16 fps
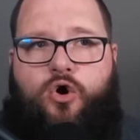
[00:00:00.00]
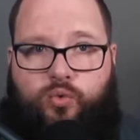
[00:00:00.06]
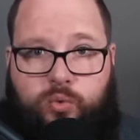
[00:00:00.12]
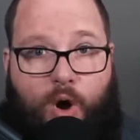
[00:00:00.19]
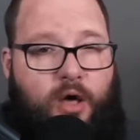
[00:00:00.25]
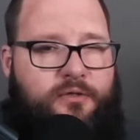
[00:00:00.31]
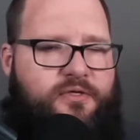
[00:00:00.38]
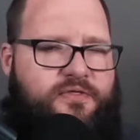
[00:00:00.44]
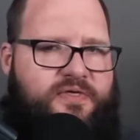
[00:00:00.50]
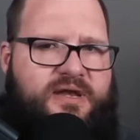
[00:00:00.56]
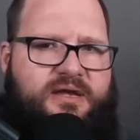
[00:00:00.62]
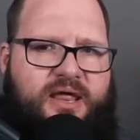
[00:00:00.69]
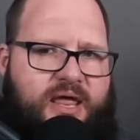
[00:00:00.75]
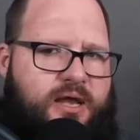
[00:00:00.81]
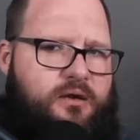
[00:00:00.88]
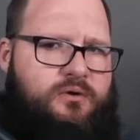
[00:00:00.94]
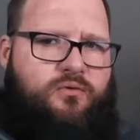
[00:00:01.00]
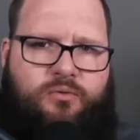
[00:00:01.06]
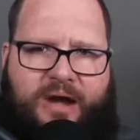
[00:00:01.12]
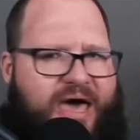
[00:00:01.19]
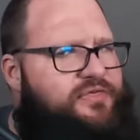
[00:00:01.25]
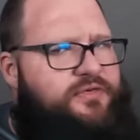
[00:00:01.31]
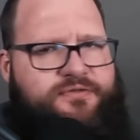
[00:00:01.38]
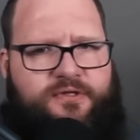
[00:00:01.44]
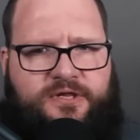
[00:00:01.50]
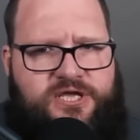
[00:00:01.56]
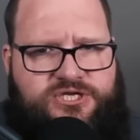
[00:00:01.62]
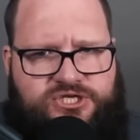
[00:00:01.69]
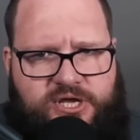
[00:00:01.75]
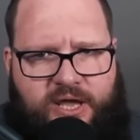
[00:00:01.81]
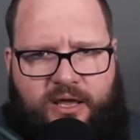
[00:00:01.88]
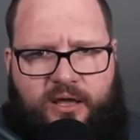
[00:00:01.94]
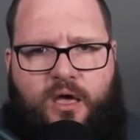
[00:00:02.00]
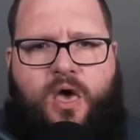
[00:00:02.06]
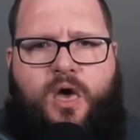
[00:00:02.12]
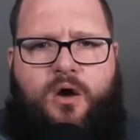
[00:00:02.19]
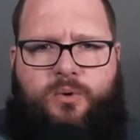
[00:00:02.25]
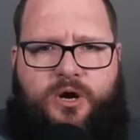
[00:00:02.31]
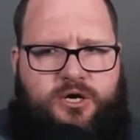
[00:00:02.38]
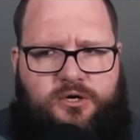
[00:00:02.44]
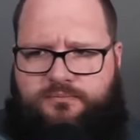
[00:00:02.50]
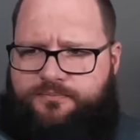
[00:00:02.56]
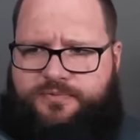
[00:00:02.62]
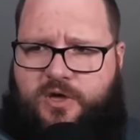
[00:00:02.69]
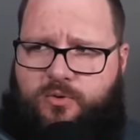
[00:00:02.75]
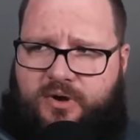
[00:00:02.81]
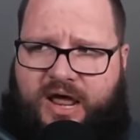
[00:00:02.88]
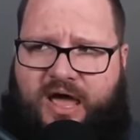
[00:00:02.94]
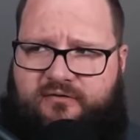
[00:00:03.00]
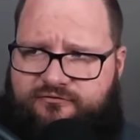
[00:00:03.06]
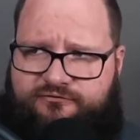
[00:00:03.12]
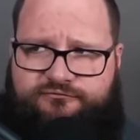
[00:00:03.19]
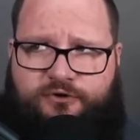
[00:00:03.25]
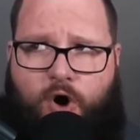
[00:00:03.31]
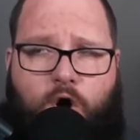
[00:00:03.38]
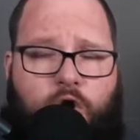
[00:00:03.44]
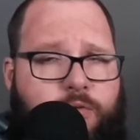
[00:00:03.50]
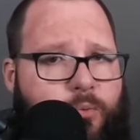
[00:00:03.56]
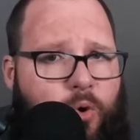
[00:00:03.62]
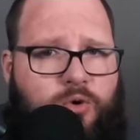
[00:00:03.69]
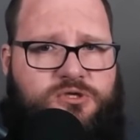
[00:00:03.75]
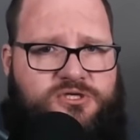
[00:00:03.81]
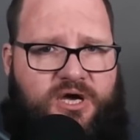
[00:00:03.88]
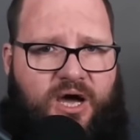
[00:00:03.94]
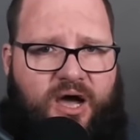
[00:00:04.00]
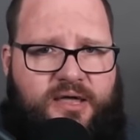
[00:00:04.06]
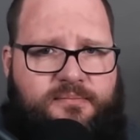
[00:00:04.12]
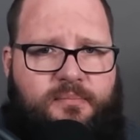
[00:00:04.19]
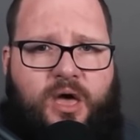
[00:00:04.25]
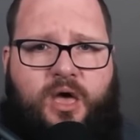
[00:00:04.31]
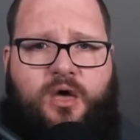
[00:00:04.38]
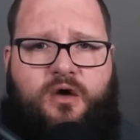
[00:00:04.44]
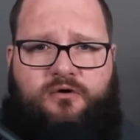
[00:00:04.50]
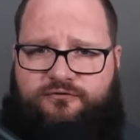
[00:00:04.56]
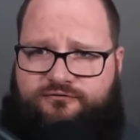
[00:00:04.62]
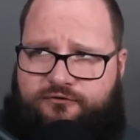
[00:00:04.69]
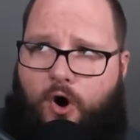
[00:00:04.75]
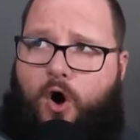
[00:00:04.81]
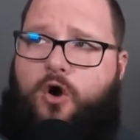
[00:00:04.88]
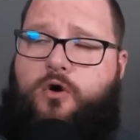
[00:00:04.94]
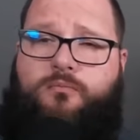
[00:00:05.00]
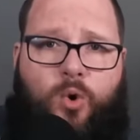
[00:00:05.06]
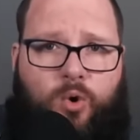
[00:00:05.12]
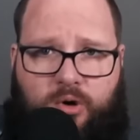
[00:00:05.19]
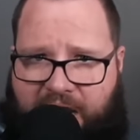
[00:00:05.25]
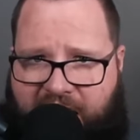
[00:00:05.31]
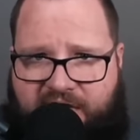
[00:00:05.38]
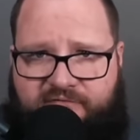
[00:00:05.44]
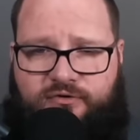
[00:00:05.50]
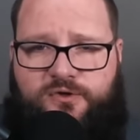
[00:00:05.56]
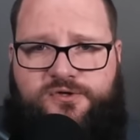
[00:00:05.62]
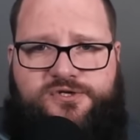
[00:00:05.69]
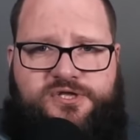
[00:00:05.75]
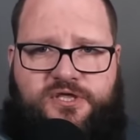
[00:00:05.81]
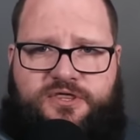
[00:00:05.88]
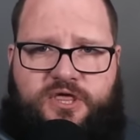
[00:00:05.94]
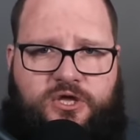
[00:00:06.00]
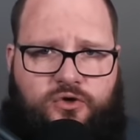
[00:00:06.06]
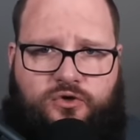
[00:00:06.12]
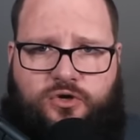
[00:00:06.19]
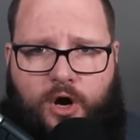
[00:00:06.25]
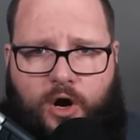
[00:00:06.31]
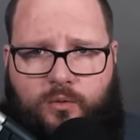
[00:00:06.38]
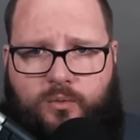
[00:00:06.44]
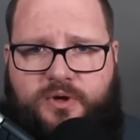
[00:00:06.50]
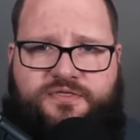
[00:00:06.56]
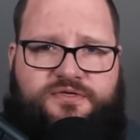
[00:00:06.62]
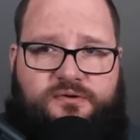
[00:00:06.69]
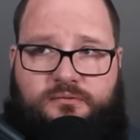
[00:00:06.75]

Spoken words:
rather than in Wrath of the Lich King, where they would have far more time, far more levels that they could go with,